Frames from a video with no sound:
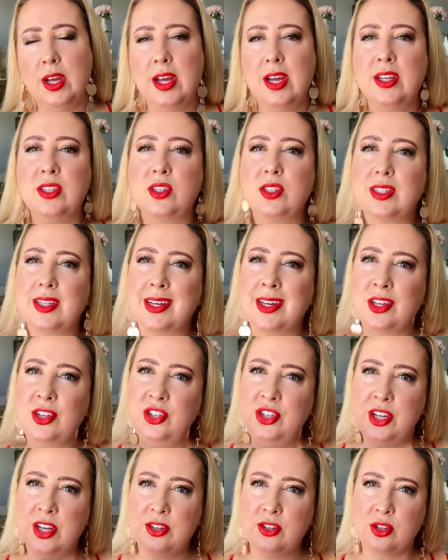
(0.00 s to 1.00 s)
So it's like a
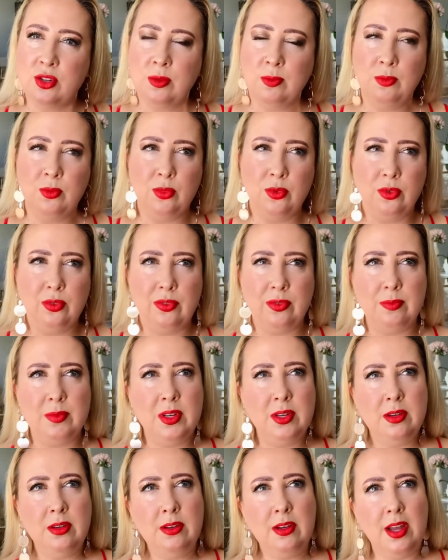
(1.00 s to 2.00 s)
gentle
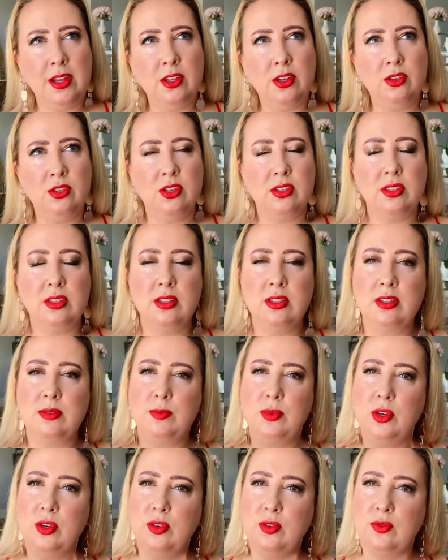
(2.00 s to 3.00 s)
movement and you're just in this
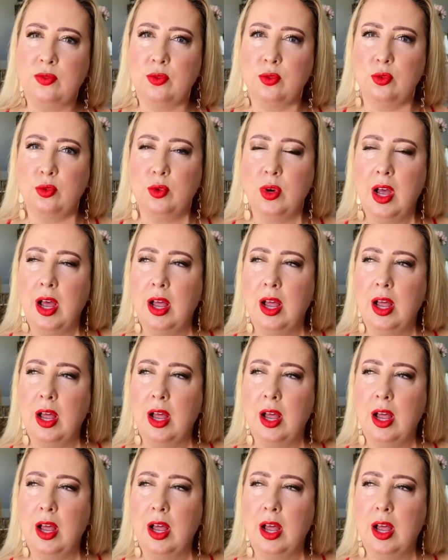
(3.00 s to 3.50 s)
beautiful